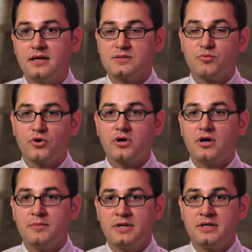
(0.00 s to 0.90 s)
It's more
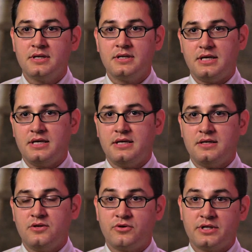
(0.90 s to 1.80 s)
common
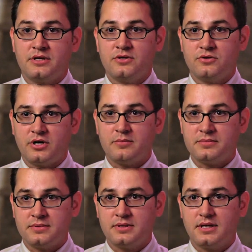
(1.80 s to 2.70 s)
in Northern Europe
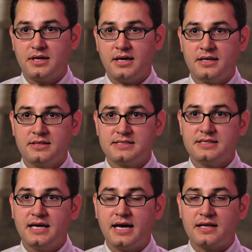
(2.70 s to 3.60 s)
and
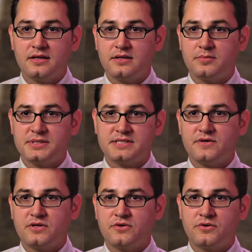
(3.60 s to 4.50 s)
Seattle and the
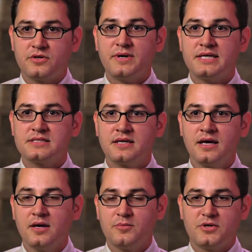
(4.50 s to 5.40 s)
Pacific Northwest
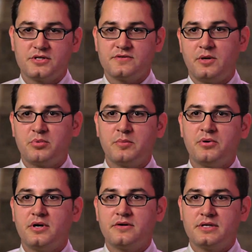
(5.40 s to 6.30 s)
because of their
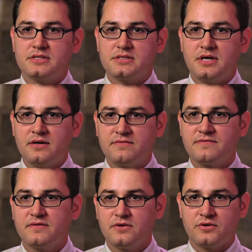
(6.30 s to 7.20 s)
preponderance
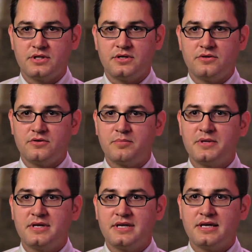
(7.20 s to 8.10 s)
of Northern
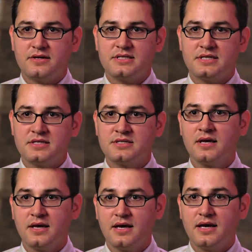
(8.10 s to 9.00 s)
European heritage,
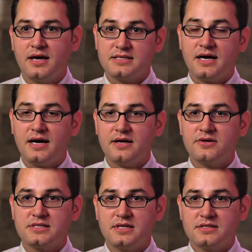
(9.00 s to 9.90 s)
has a higher
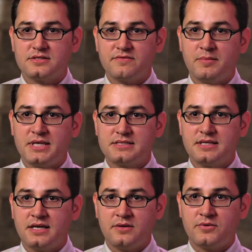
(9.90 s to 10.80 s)
incidence of MS
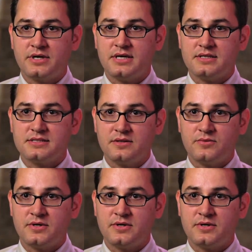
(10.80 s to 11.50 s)
than anywhere else in the